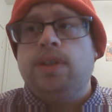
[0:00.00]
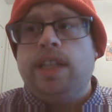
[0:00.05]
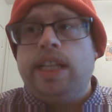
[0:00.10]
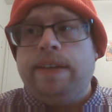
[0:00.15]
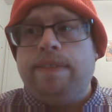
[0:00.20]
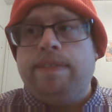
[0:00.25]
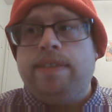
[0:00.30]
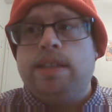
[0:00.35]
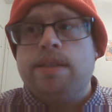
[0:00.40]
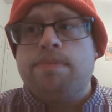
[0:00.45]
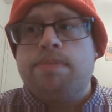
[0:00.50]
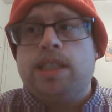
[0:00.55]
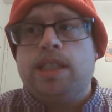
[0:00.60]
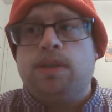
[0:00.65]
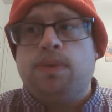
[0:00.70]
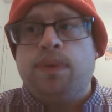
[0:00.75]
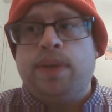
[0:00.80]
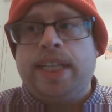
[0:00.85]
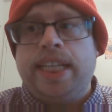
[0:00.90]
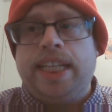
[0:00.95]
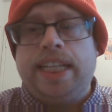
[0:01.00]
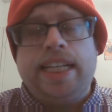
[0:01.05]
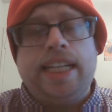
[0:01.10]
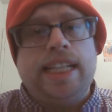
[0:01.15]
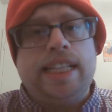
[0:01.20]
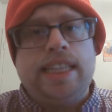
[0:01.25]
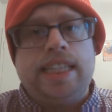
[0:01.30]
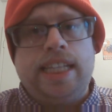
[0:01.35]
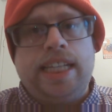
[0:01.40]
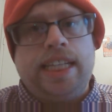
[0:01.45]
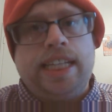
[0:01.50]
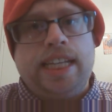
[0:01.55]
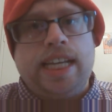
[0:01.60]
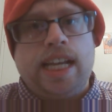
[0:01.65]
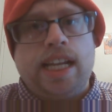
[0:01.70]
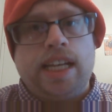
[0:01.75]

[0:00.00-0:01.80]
lived between the